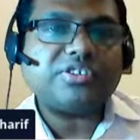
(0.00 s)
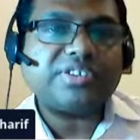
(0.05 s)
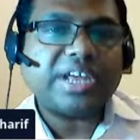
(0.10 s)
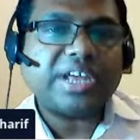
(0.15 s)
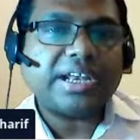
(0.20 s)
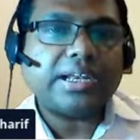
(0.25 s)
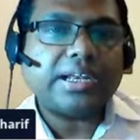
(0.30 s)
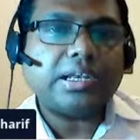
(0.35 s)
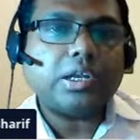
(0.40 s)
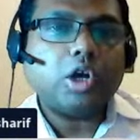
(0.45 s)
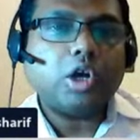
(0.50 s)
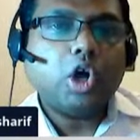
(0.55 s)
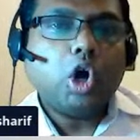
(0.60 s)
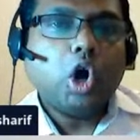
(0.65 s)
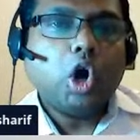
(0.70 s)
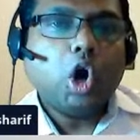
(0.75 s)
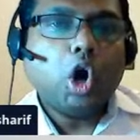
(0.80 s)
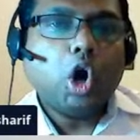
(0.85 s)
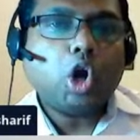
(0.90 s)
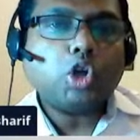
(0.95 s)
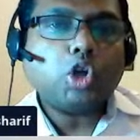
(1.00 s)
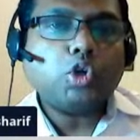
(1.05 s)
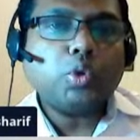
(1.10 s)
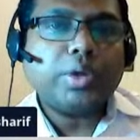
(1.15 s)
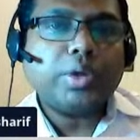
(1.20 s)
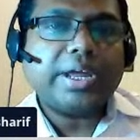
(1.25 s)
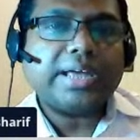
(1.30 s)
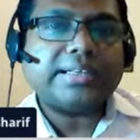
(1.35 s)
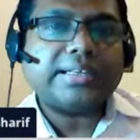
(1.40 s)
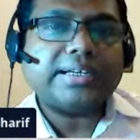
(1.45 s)
channel or to
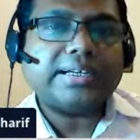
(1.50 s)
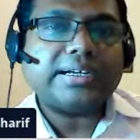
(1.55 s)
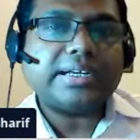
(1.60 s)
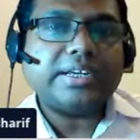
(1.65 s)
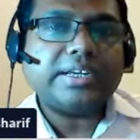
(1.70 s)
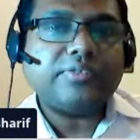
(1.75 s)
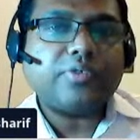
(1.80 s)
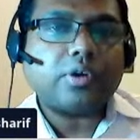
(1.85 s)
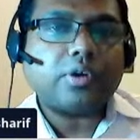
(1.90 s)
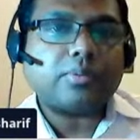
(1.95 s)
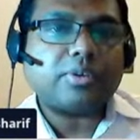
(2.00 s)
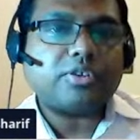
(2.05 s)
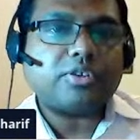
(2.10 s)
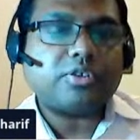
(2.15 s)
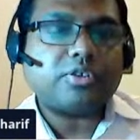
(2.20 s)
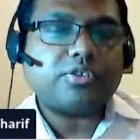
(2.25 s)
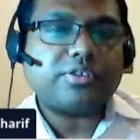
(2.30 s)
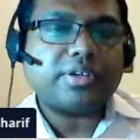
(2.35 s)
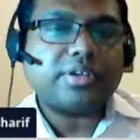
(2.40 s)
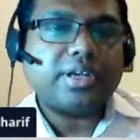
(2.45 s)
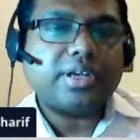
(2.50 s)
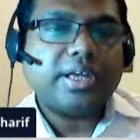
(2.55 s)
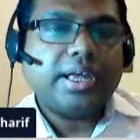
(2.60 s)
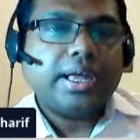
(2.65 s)
gather informations.